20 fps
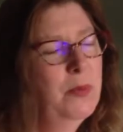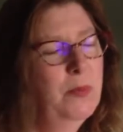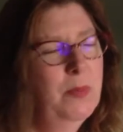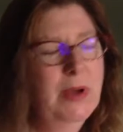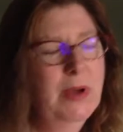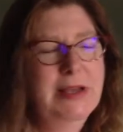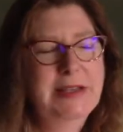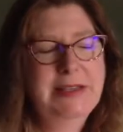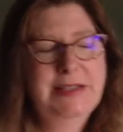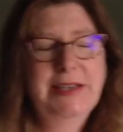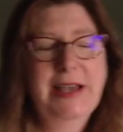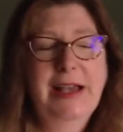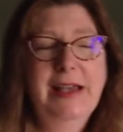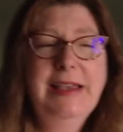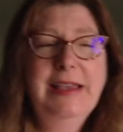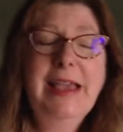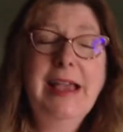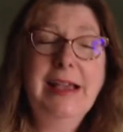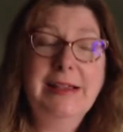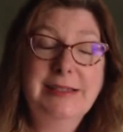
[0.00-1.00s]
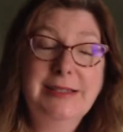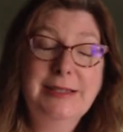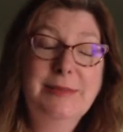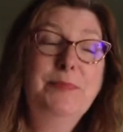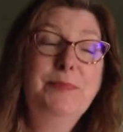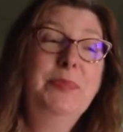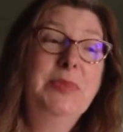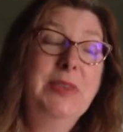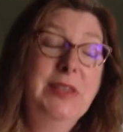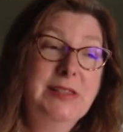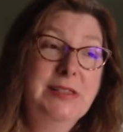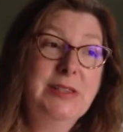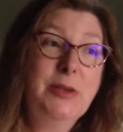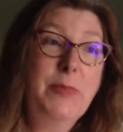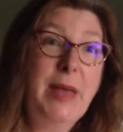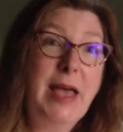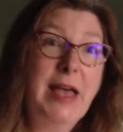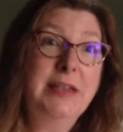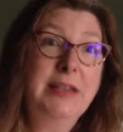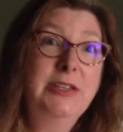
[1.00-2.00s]
But yes, so
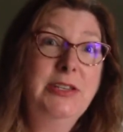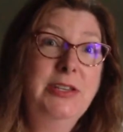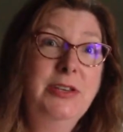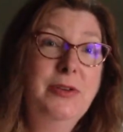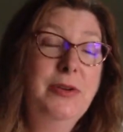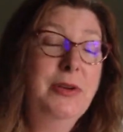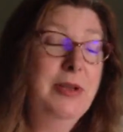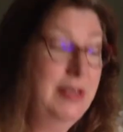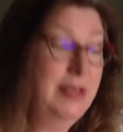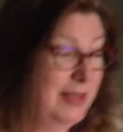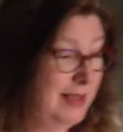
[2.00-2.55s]
back to